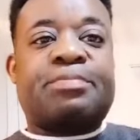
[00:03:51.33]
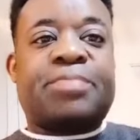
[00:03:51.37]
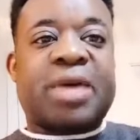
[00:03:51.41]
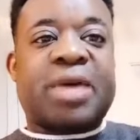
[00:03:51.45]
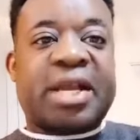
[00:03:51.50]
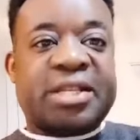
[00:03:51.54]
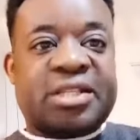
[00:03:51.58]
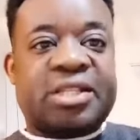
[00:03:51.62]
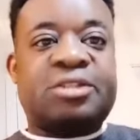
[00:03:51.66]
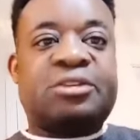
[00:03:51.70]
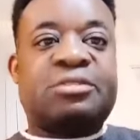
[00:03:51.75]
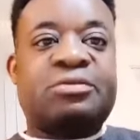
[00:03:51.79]

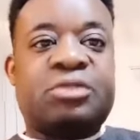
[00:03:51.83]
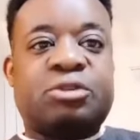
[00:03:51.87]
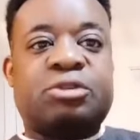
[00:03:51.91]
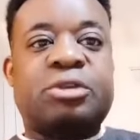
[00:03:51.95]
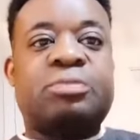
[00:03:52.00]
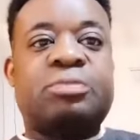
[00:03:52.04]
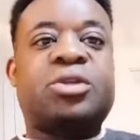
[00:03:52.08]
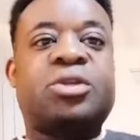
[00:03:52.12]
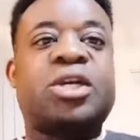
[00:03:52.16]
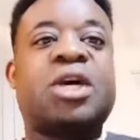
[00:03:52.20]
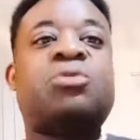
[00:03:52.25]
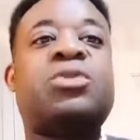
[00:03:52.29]
passage of
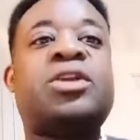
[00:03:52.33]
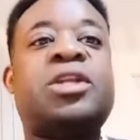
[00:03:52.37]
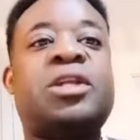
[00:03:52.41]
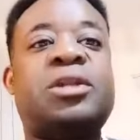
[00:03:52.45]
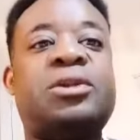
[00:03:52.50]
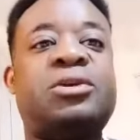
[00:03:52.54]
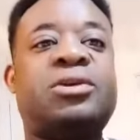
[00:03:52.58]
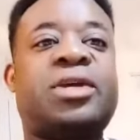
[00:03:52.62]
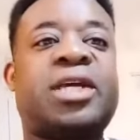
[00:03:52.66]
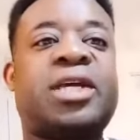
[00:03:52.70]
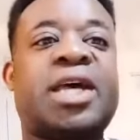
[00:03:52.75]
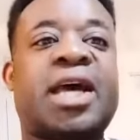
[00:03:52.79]
scripture I want to
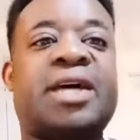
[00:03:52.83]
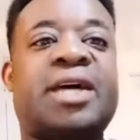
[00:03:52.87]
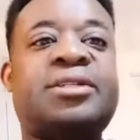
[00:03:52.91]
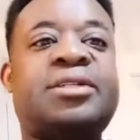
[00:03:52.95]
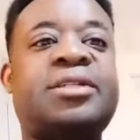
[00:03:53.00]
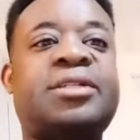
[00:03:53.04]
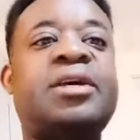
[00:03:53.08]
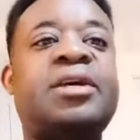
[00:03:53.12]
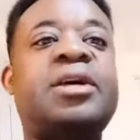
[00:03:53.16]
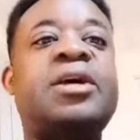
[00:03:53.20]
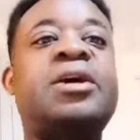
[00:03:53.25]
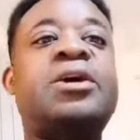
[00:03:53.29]
look
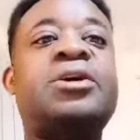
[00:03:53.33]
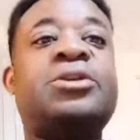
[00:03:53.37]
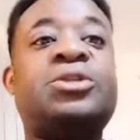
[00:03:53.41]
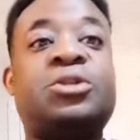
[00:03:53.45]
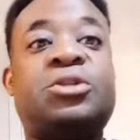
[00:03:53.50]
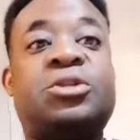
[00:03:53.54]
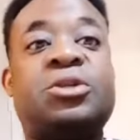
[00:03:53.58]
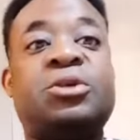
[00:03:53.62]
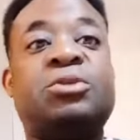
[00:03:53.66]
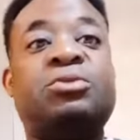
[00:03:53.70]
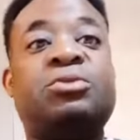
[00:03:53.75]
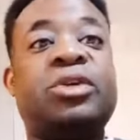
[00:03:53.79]
at
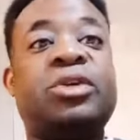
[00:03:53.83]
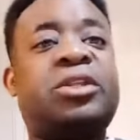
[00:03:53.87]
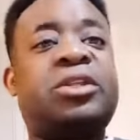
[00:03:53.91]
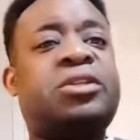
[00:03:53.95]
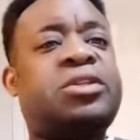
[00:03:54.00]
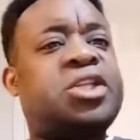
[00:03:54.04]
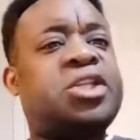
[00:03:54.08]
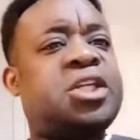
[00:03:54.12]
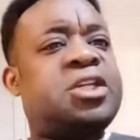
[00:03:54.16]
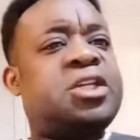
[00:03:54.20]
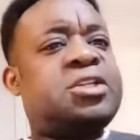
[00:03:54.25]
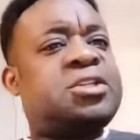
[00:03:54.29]
to do
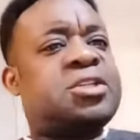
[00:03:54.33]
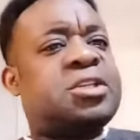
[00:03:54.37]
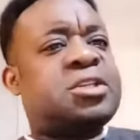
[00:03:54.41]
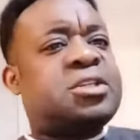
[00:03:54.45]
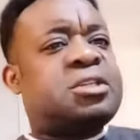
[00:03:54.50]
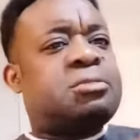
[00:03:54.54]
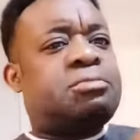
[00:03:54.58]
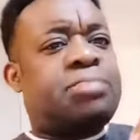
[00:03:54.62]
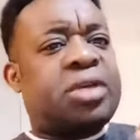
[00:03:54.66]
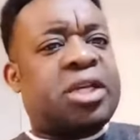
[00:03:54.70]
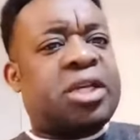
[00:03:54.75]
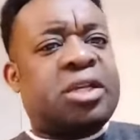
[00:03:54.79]
with
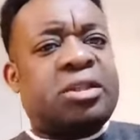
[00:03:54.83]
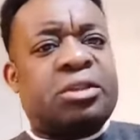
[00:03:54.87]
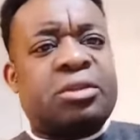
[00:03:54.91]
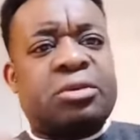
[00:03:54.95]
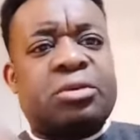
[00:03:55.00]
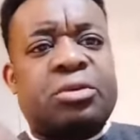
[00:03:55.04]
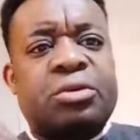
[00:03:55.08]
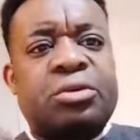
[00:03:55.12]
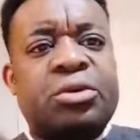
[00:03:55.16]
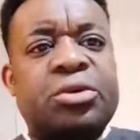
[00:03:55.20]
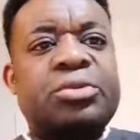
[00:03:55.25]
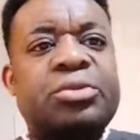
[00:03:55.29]
Jesus being
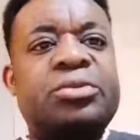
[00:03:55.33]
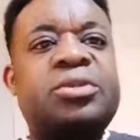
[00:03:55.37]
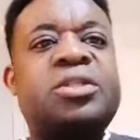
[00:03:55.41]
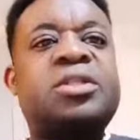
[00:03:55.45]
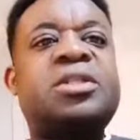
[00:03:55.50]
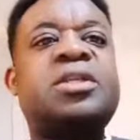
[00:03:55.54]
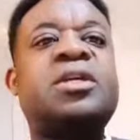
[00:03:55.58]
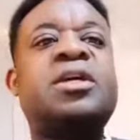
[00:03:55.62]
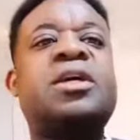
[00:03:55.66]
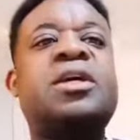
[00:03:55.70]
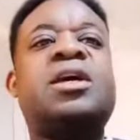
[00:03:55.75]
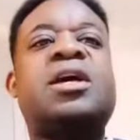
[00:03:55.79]
the
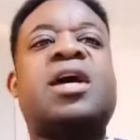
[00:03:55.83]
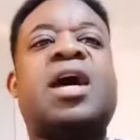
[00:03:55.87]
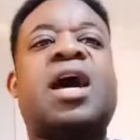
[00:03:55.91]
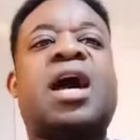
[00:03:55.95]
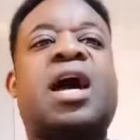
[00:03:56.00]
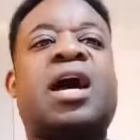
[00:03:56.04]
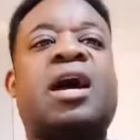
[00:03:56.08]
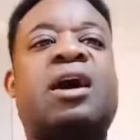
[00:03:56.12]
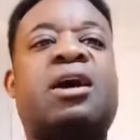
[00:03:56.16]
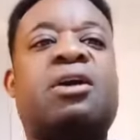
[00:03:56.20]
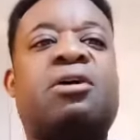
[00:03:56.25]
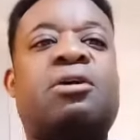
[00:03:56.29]
root
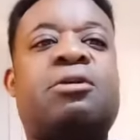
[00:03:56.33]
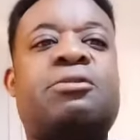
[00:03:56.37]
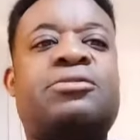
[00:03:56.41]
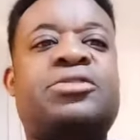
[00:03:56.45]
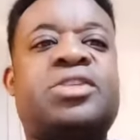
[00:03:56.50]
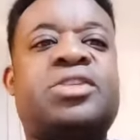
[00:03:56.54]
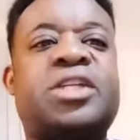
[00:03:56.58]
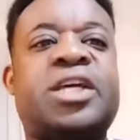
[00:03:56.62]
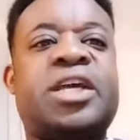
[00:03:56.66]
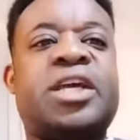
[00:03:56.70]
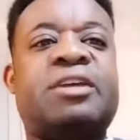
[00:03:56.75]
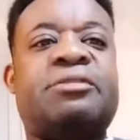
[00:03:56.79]

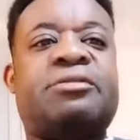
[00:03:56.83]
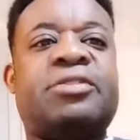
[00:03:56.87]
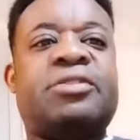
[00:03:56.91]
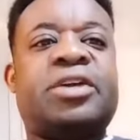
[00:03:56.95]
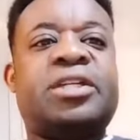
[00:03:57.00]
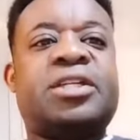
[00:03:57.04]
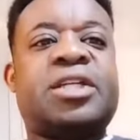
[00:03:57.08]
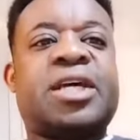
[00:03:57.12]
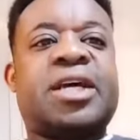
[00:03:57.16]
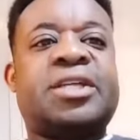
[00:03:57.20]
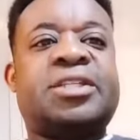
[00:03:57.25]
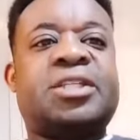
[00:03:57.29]
of
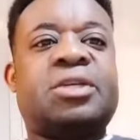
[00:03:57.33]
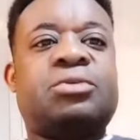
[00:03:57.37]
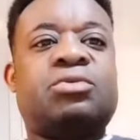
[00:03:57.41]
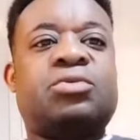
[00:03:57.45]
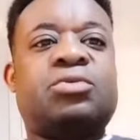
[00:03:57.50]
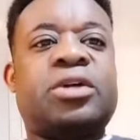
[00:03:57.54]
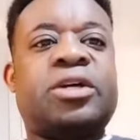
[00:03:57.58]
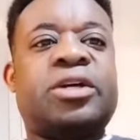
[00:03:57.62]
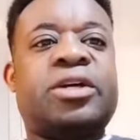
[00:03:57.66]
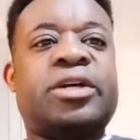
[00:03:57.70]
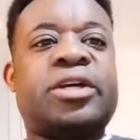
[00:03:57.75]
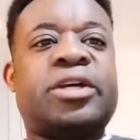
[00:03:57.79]
David, as it
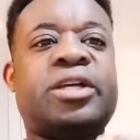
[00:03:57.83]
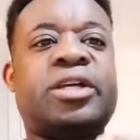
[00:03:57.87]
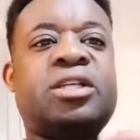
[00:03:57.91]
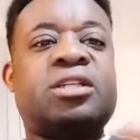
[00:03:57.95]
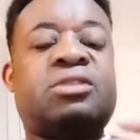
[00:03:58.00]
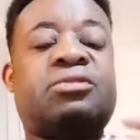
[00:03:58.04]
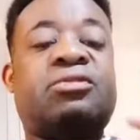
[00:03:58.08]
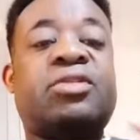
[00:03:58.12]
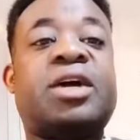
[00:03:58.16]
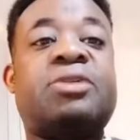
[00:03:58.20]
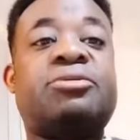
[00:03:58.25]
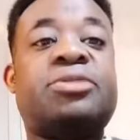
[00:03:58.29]
were,
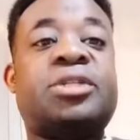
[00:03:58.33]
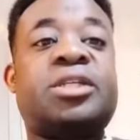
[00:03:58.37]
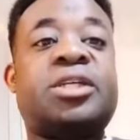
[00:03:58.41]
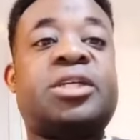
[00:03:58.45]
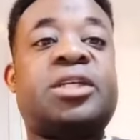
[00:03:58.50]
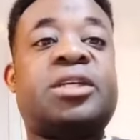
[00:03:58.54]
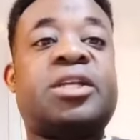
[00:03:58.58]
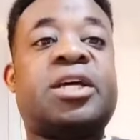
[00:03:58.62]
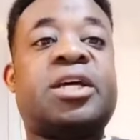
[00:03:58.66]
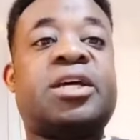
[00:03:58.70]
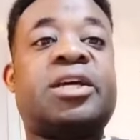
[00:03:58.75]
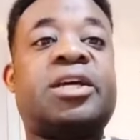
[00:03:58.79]
is found
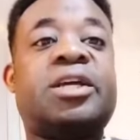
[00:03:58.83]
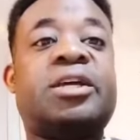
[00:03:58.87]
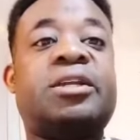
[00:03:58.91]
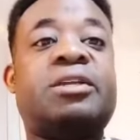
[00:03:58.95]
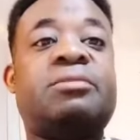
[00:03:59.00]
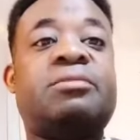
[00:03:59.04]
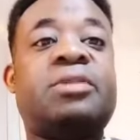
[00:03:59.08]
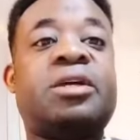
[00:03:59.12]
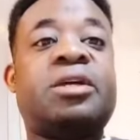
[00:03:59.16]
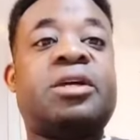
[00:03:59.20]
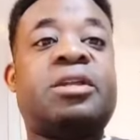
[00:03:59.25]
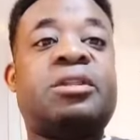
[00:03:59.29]
in
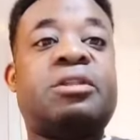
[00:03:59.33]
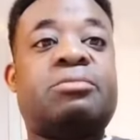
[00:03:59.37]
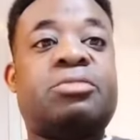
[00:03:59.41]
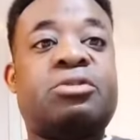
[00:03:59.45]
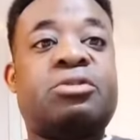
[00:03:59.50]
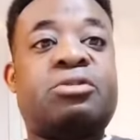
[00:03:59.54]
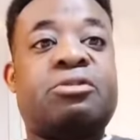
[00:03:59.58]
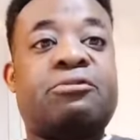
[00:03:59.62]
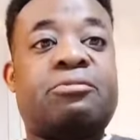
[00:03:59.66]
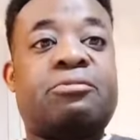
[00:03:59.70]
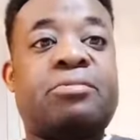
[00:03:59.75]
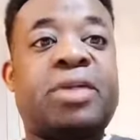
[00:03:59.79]
the
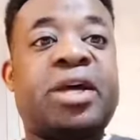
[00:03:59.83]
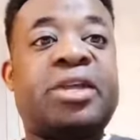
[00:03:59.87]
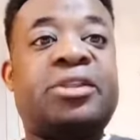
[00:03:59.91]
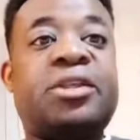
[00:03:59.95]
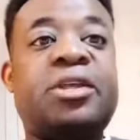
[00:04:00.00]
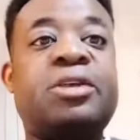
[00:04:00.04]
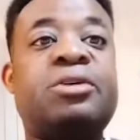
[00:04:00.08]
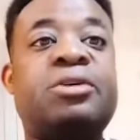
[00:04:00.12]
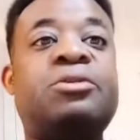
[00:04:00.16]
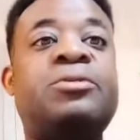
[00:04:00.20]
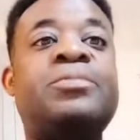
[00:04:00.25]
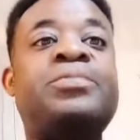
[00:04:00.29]
book of
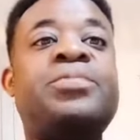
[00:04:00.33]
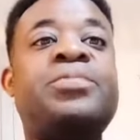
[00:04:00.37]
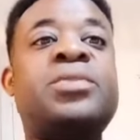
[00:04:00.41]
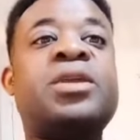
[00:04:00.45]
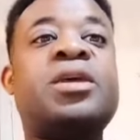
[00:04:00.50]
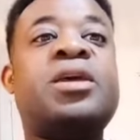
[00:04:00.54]
Matthew,